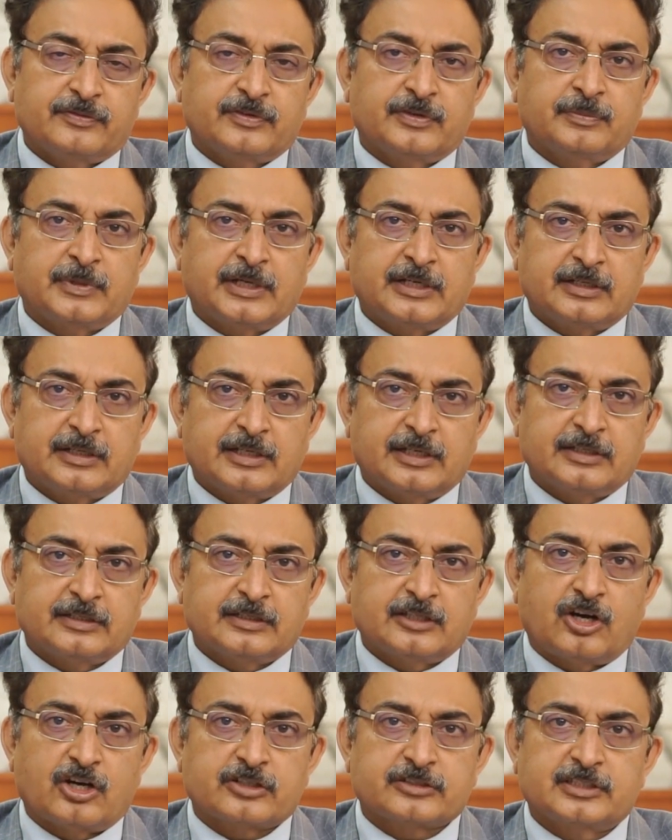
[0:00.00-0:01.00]
We
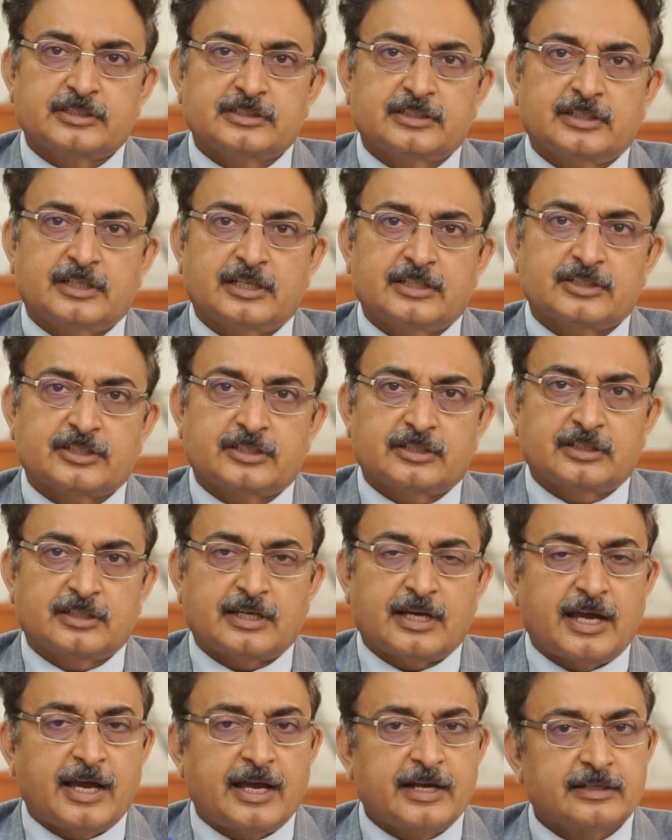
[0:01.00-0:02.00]
maintain the
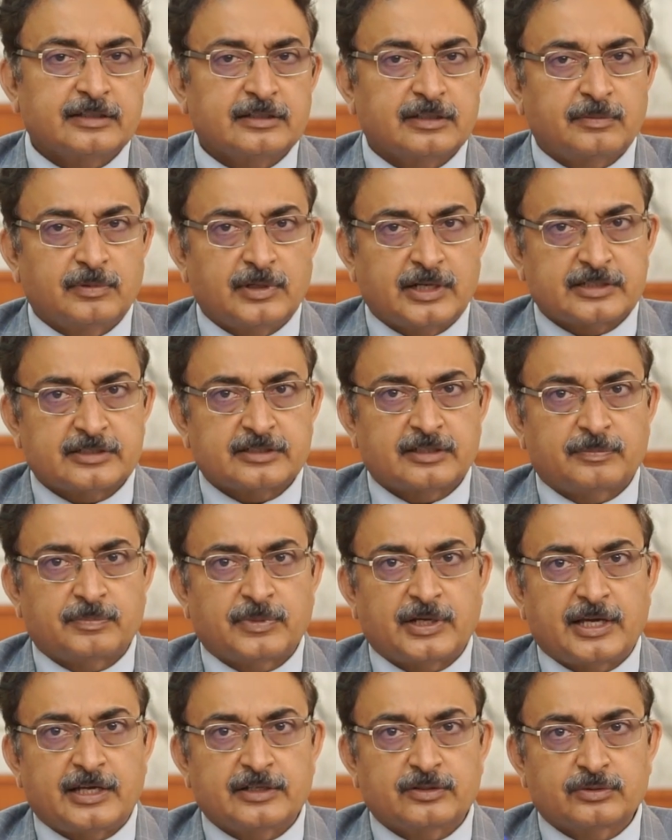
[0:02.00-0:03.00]
oxygenation and the blood
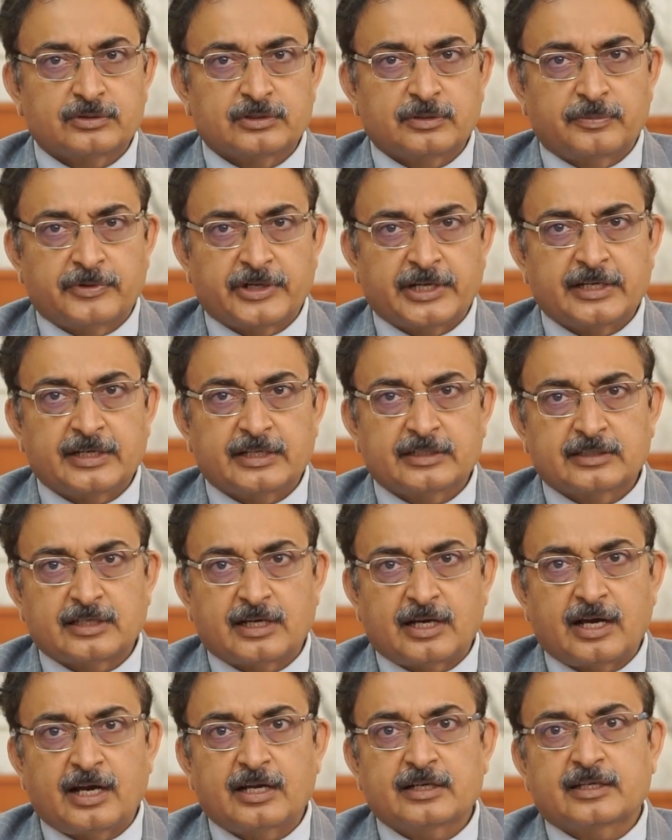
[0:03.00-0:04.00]
supply to the brain and
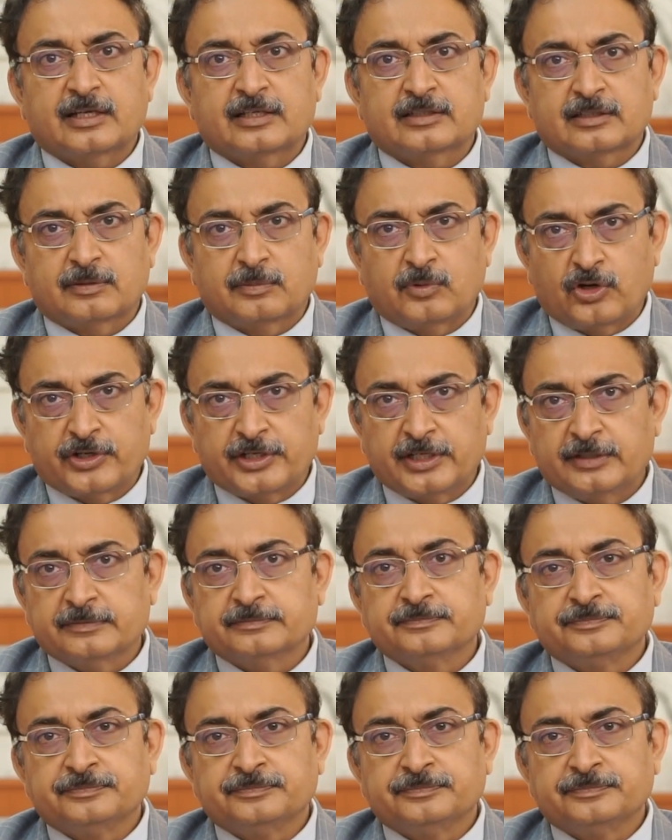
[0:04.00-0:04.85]
the heart and the body.